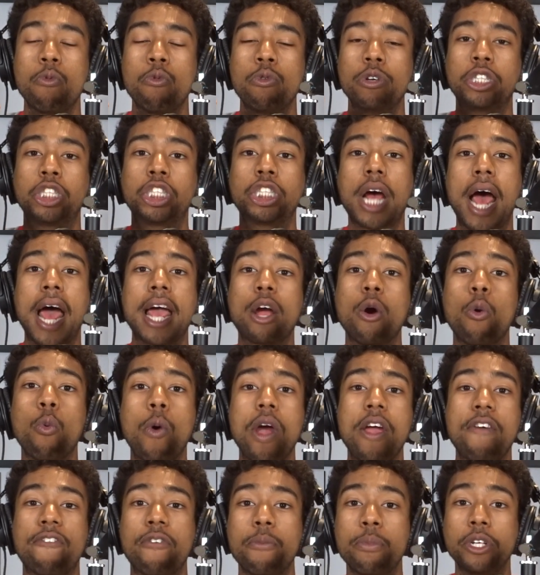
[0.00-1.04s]
shying
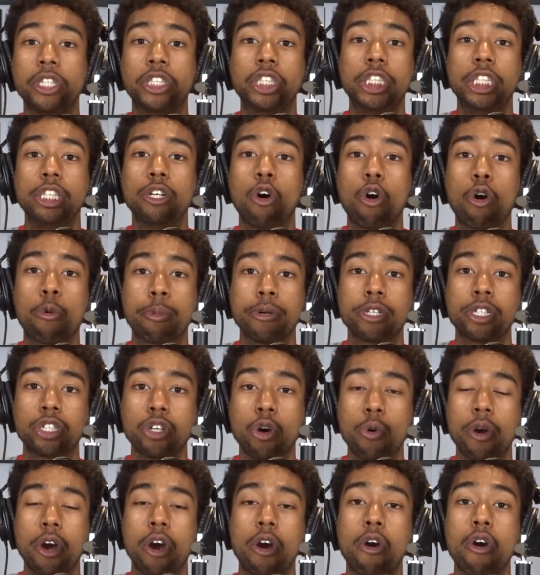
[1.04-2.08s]
away from the She-Hulk
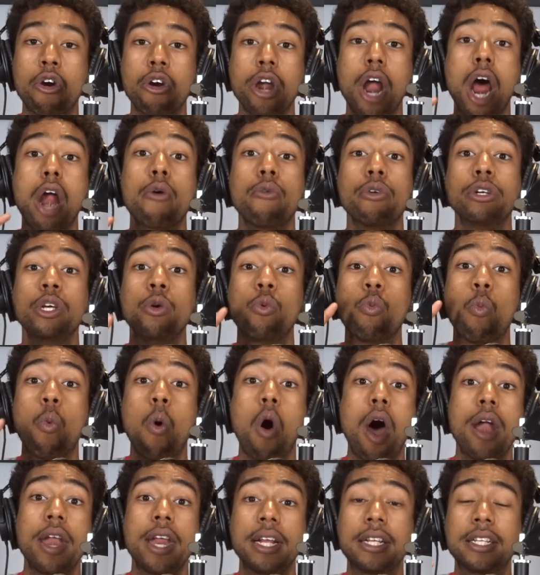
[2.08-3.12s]
persona, her not really
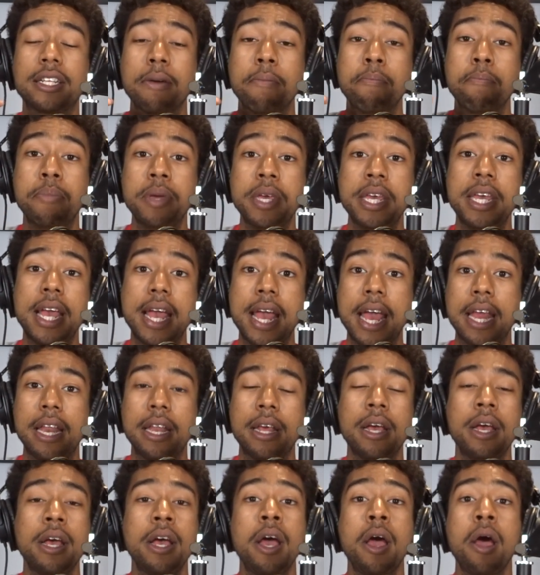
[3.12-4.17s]
wanting to be it,
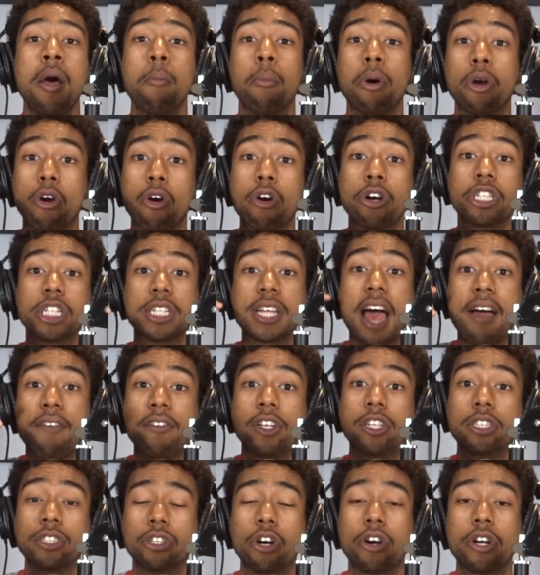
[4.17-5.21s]
but her just
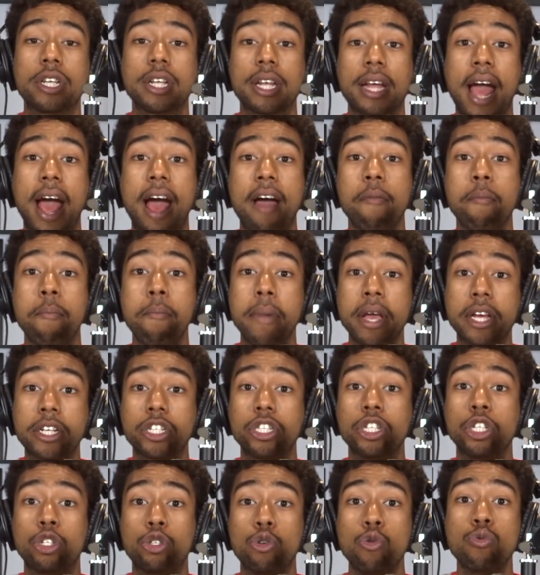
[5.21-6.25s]
having to learn to mix
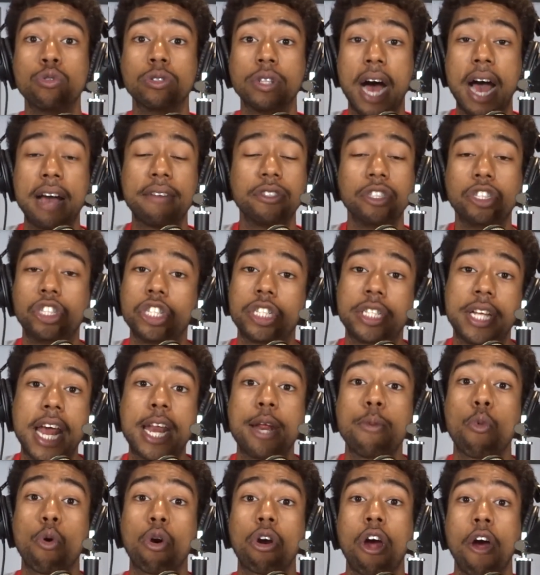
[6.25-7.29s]
the two lives and just
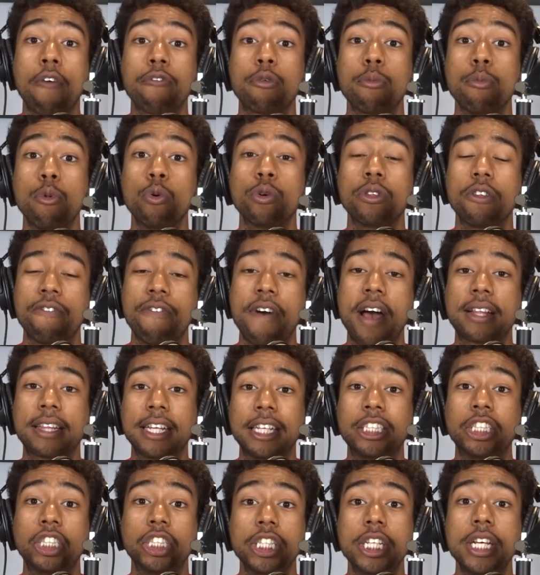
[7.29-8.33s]
getting more comfortable with the fact
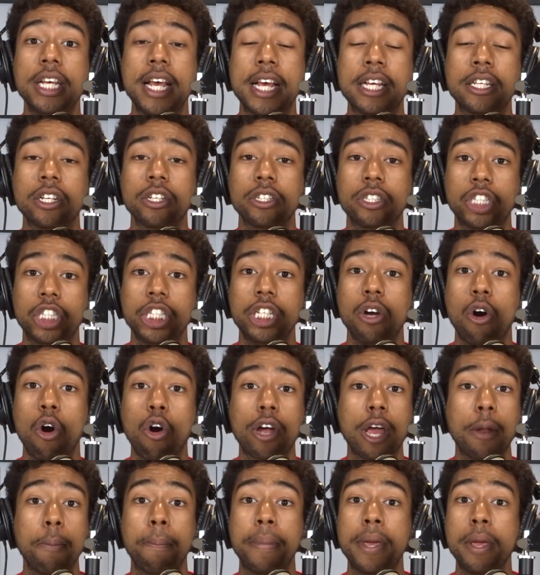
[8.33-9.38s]
that she is a
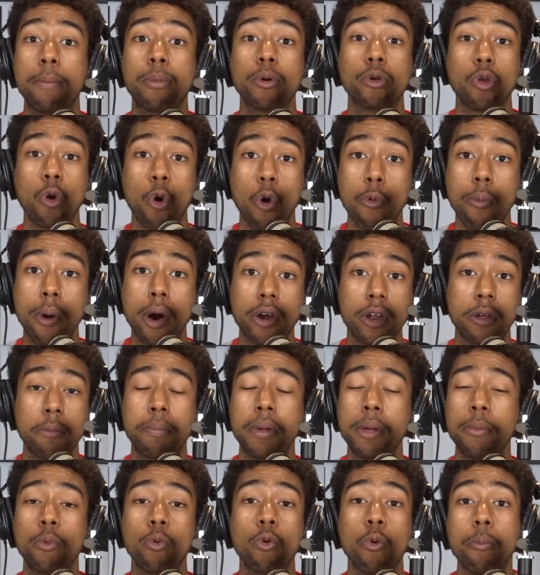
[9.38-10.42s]
She-Hulk and people know about it and
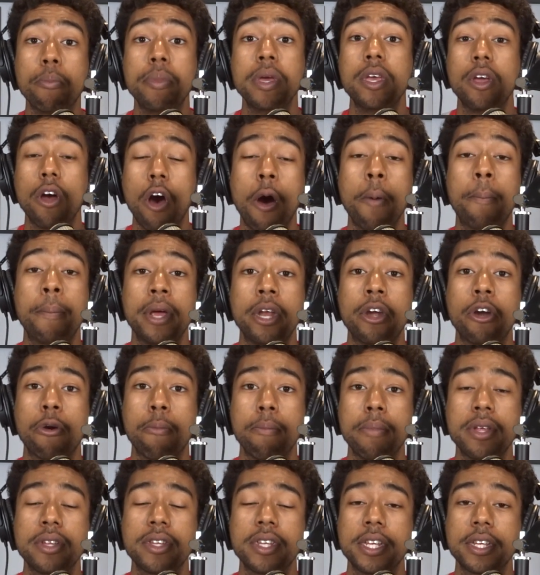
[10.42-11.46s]
people will be up in her
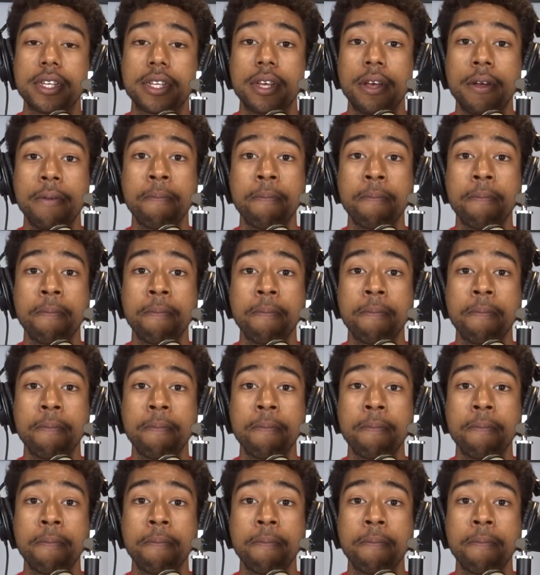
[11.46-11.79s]
business.